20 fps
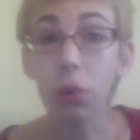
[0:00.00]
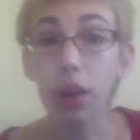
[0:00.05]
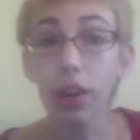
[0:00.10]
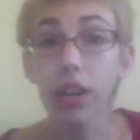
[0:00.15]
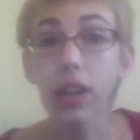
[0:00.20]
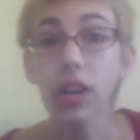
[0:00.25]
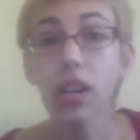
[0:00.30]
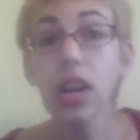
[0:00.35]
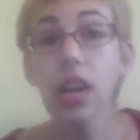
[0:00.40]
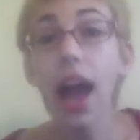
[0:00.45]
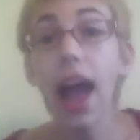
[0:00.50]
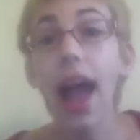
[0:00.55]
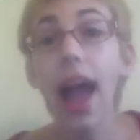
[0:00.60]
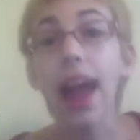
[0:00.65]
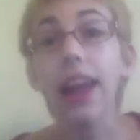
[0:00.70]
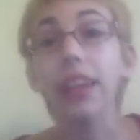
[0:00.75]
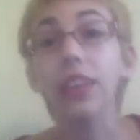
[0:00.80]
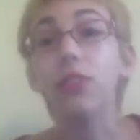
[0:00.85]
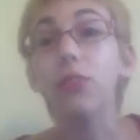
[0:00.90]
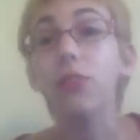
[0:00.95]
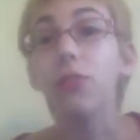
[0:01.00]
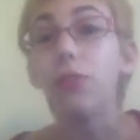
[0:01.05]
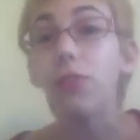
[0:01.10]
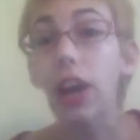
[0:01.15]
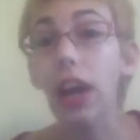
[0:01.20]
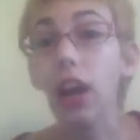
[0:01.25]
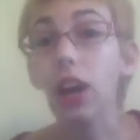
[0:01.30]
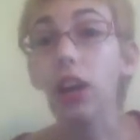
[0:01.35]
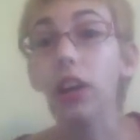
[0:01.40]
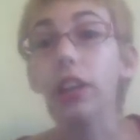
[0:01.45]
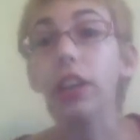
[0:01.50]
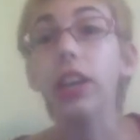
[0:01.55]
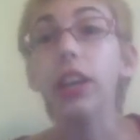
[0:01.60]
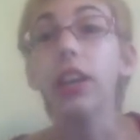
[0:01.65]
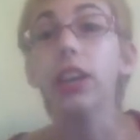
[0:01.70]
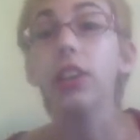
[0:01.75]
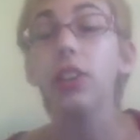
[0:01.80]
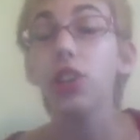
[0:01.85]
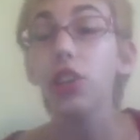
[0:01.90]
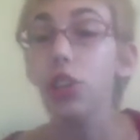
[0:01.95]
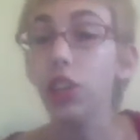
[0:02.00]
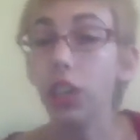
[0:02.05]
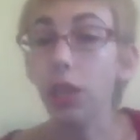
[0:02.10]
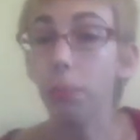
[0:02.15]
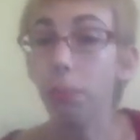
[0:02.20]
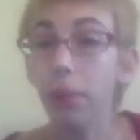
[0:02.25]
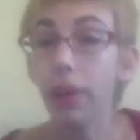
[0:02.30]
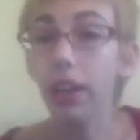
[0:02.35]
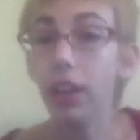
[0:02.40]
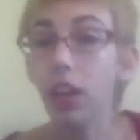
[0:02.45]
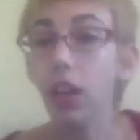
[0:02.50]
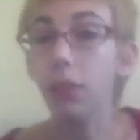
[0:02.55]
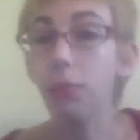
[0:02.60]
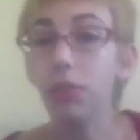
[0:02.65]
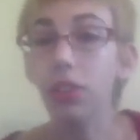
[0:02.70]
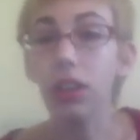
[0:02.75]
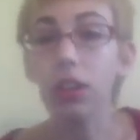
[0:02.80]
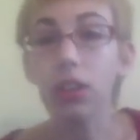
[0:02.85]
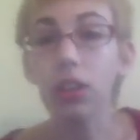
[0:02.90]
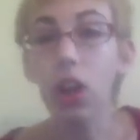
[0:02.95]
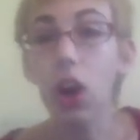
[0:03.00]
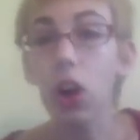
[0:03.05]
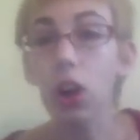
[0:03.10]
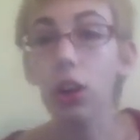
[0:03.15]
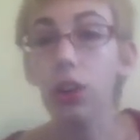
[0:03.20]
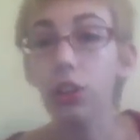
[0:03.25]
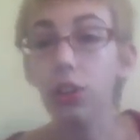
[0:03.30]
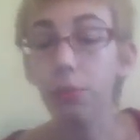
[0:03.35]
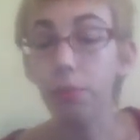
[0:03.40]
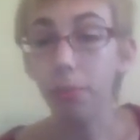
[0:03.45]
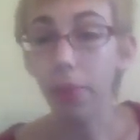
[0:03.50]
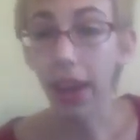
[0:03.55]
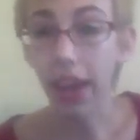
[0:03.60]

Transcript: would, and it's very cheap. It comes in large